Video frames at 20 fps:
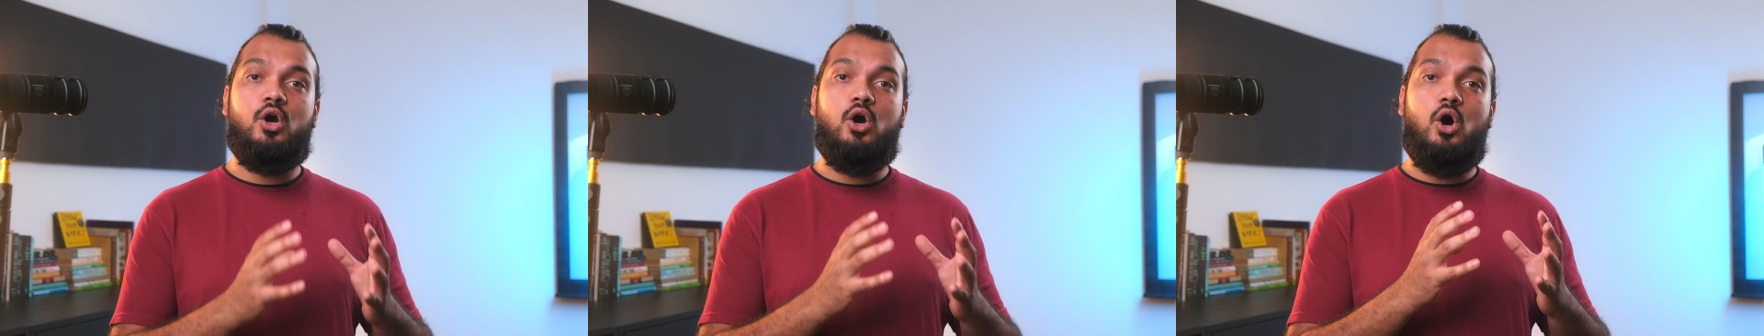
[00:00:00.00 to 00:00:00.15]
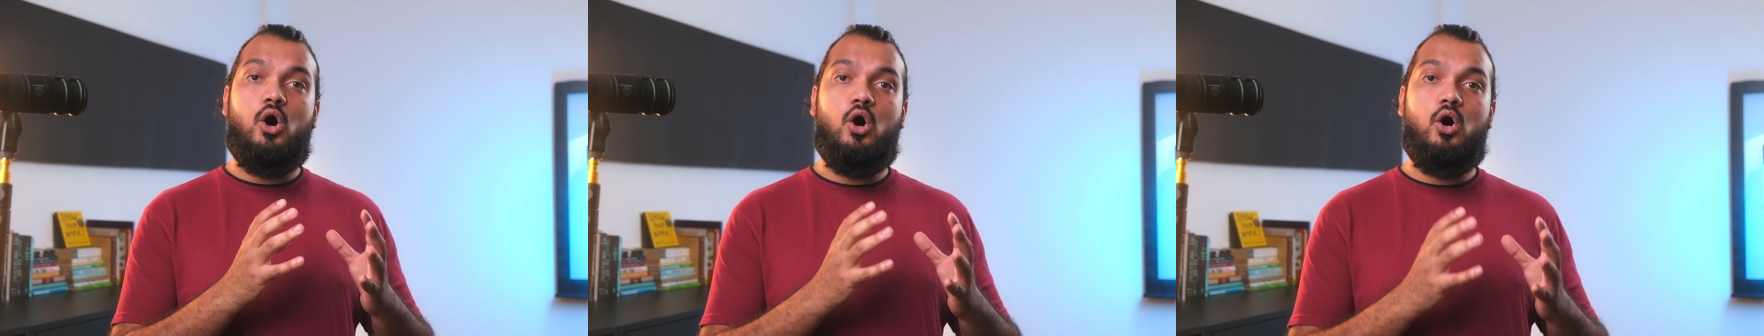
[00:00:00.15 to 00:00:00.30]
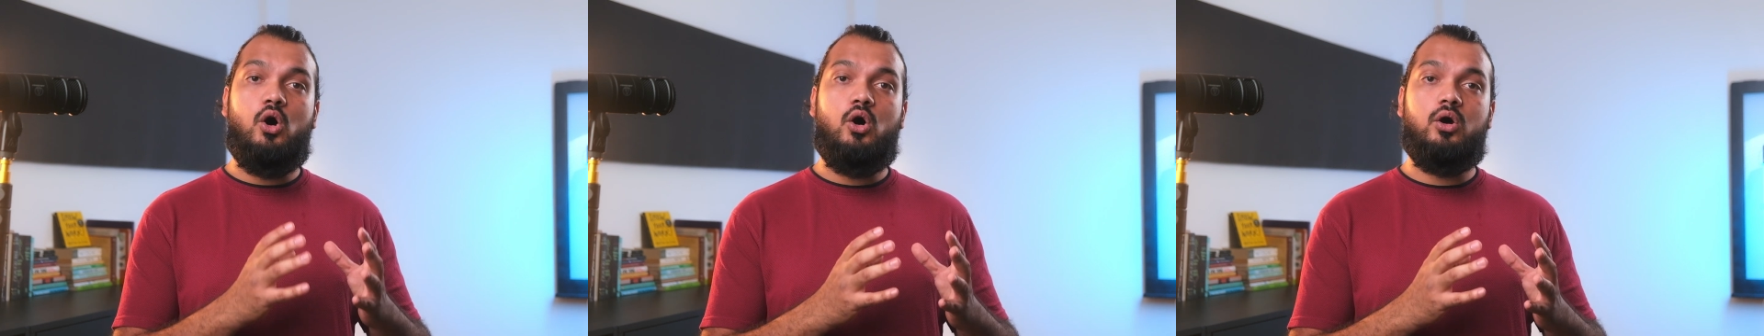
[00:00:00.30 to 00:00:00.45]

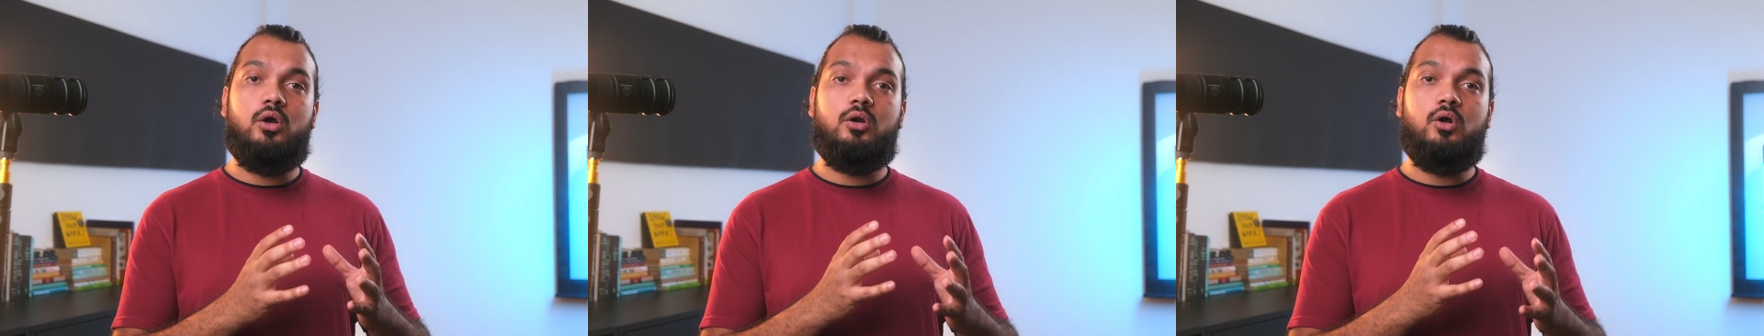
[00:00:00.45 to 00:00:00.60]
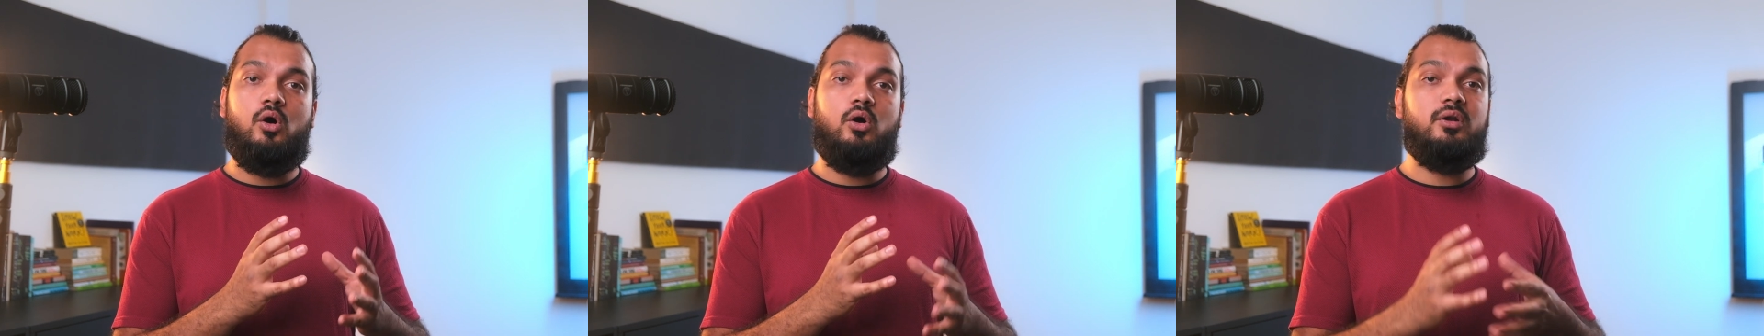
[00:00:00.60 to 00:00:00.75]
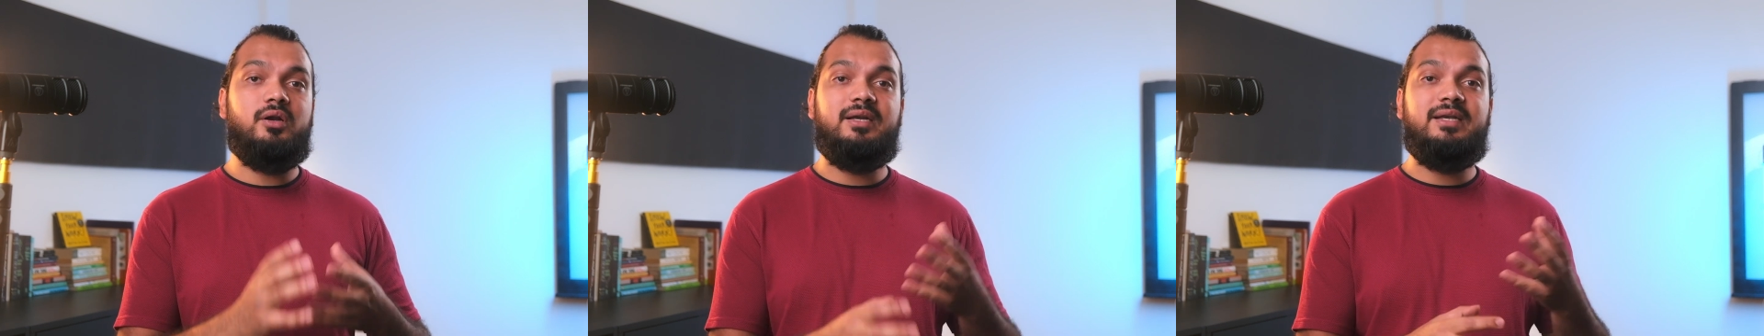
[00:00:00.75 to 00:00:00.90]
or
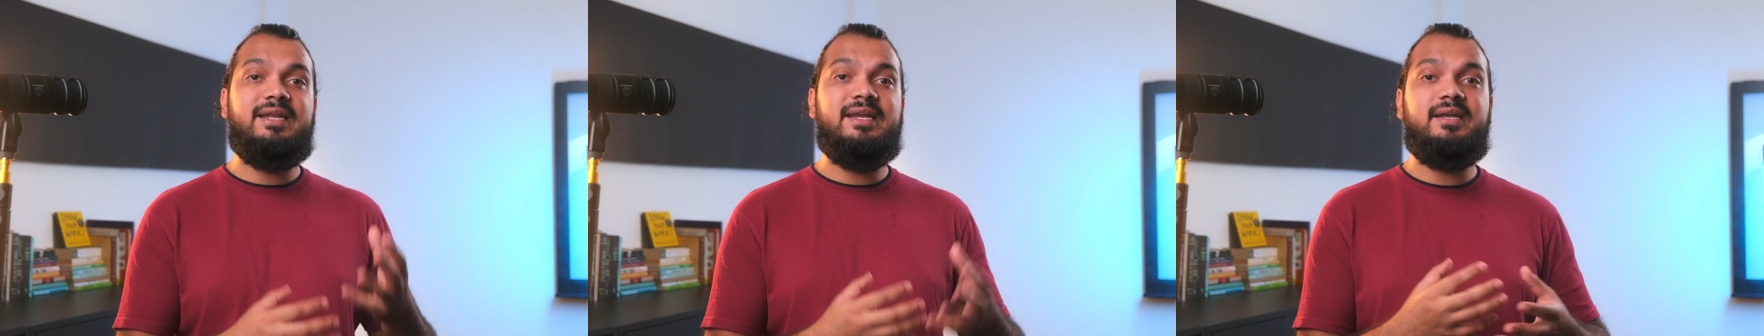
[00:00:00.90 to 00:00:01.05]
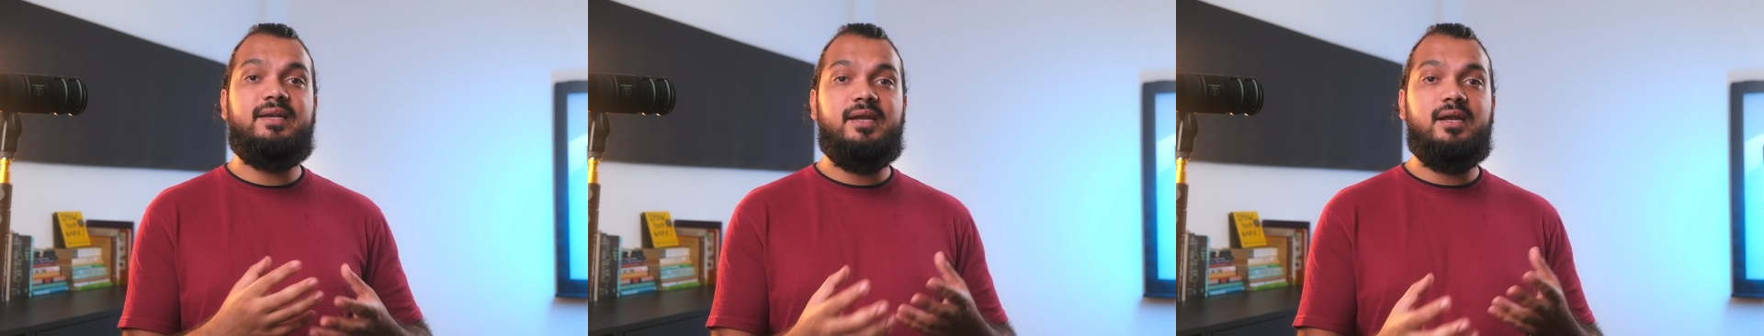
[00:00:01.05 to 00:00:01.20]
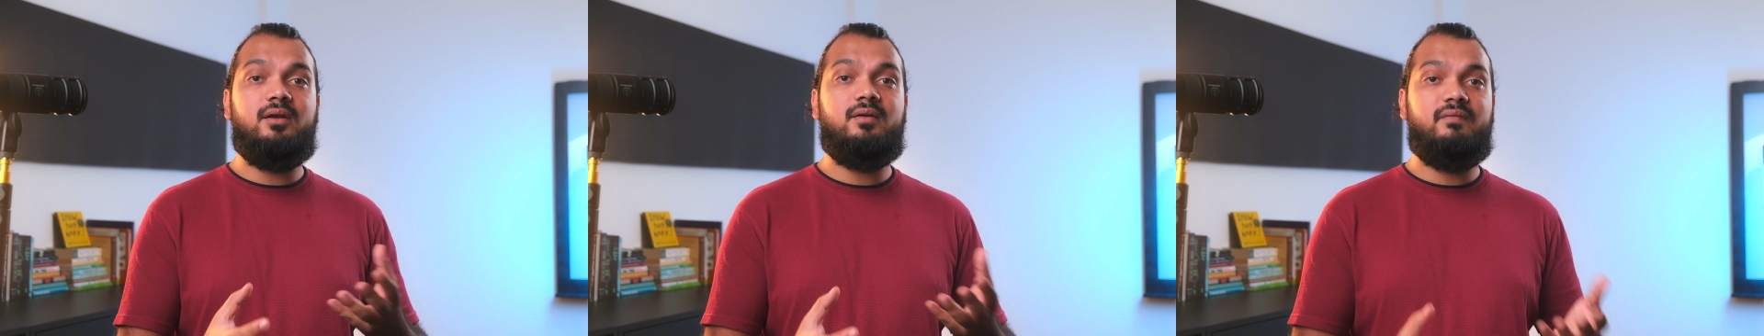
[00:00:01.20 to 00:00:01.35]
on a
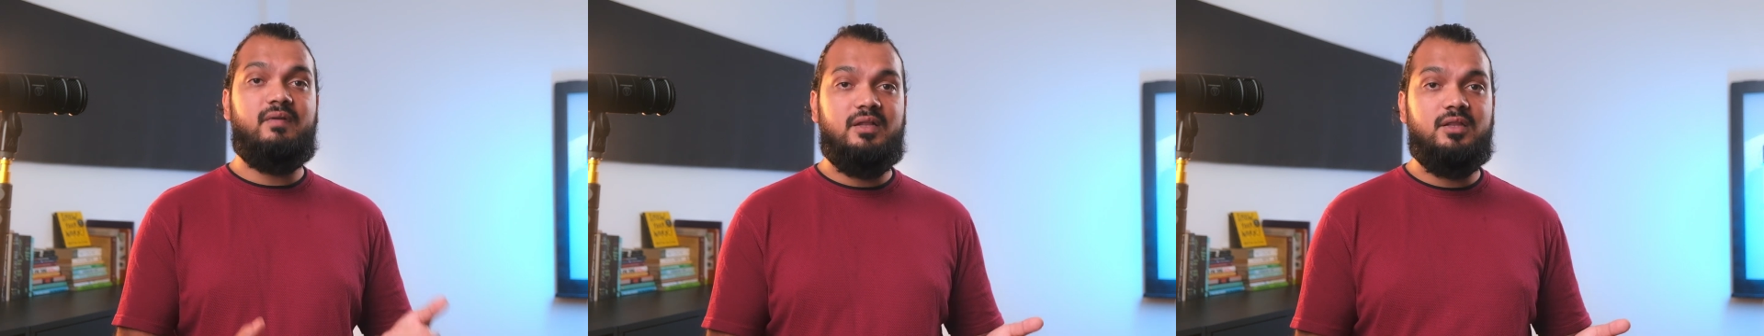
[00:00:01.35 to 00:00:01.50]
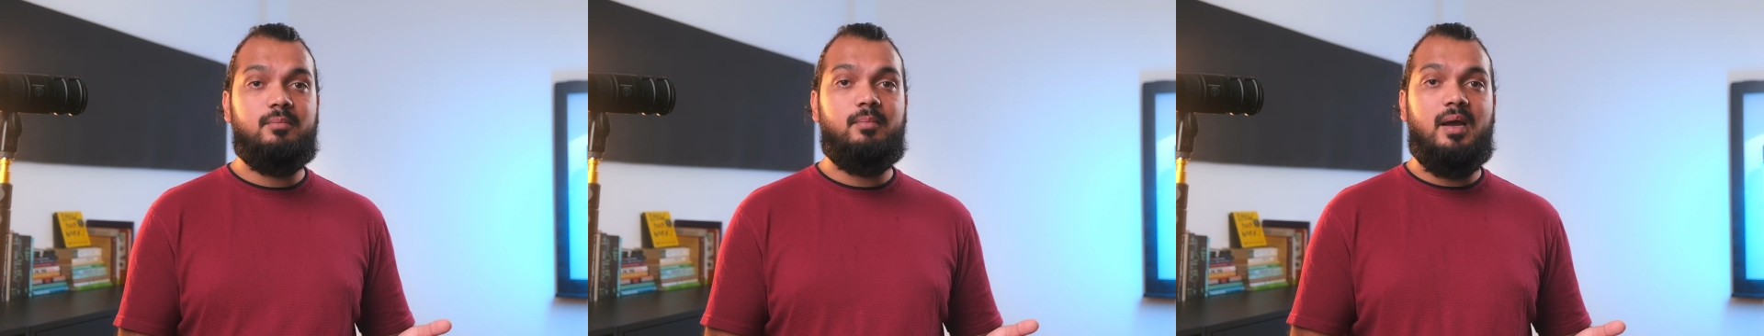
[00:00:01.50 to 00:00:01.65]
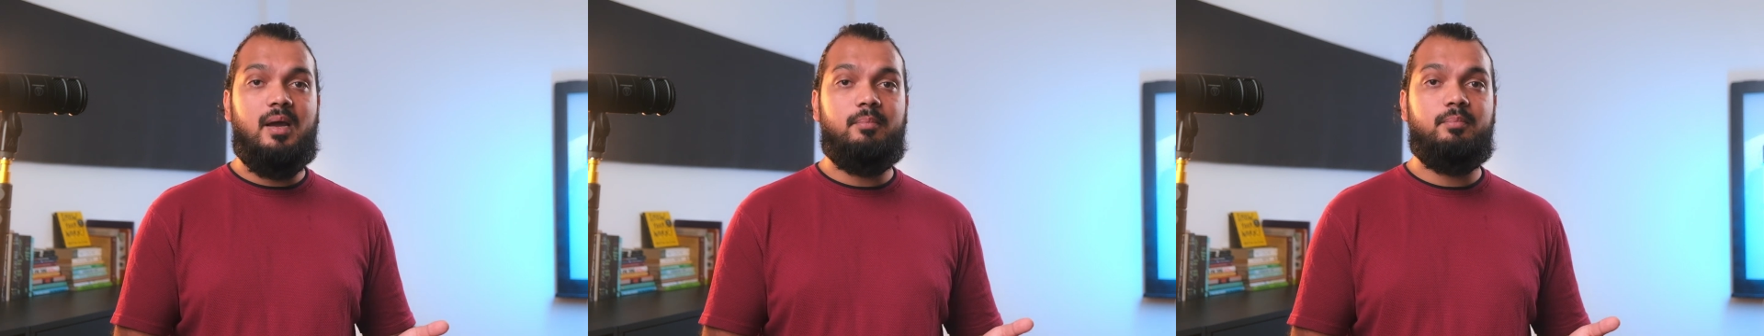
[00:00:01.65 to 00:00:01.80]
detailed weather
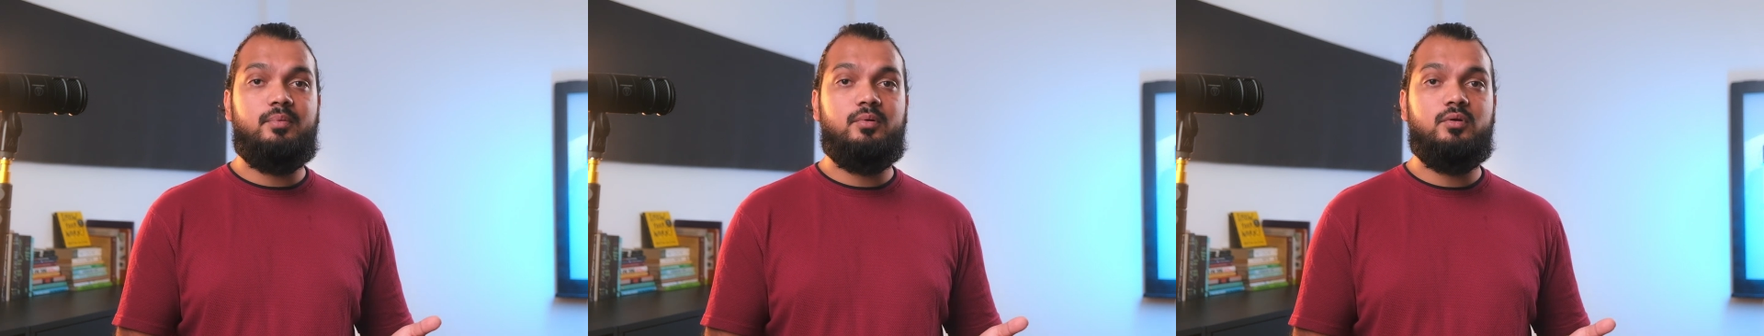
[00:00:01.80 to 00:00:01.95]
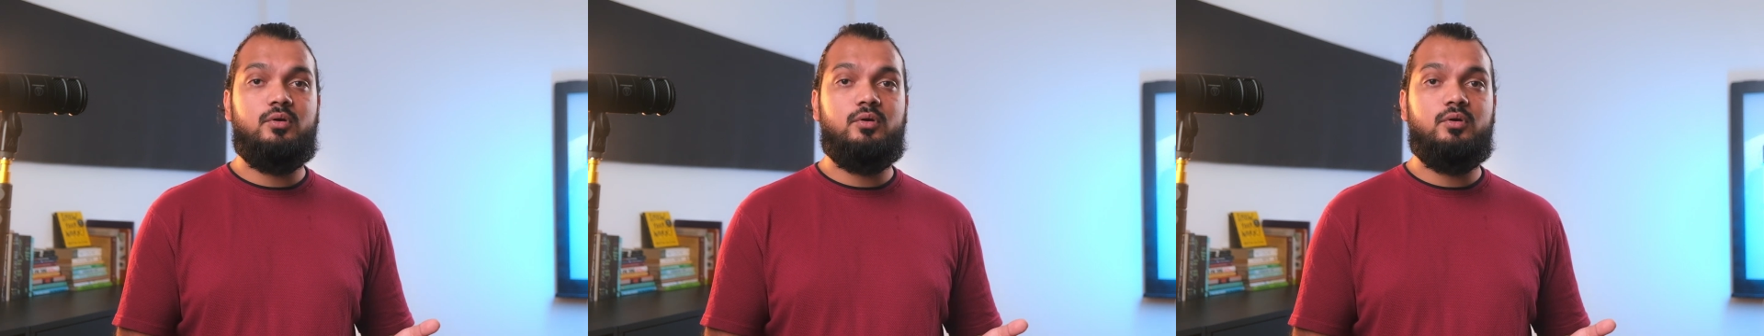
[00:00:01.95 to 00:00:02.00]
map